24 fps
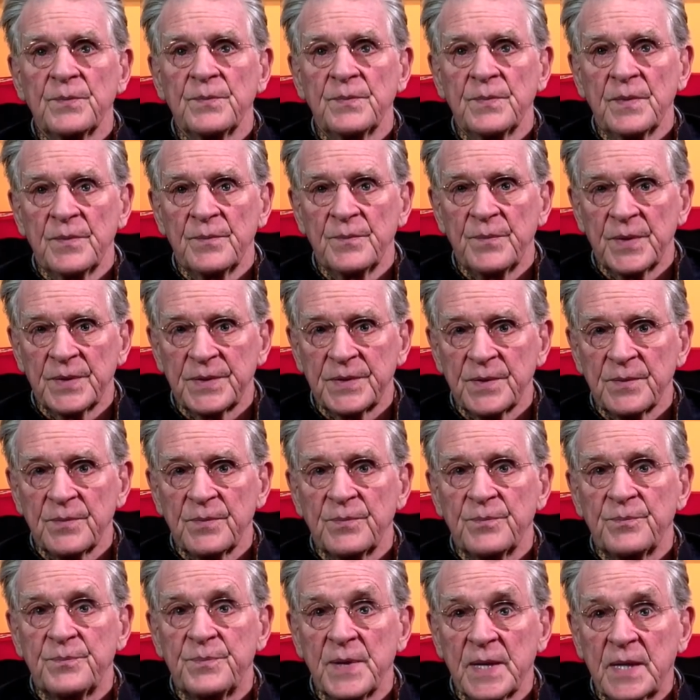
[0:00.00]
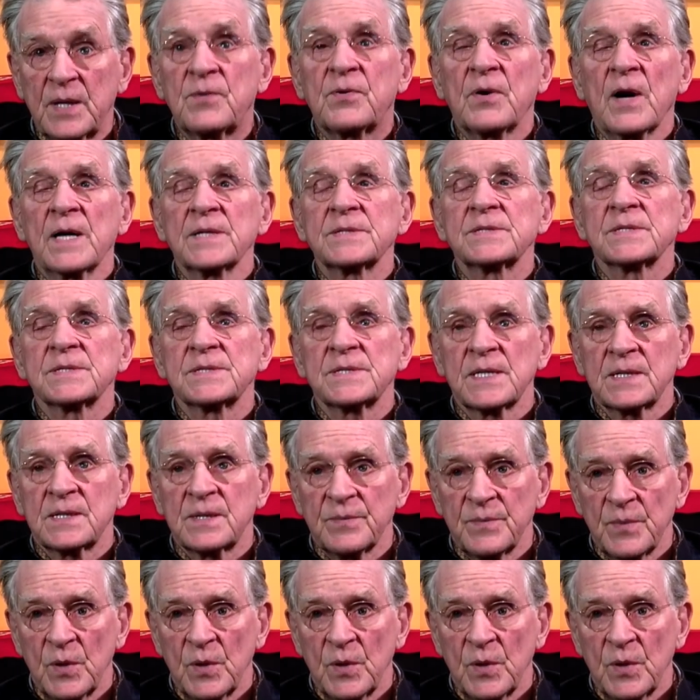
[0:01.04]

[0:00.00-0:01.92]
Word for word: But the big crisis at the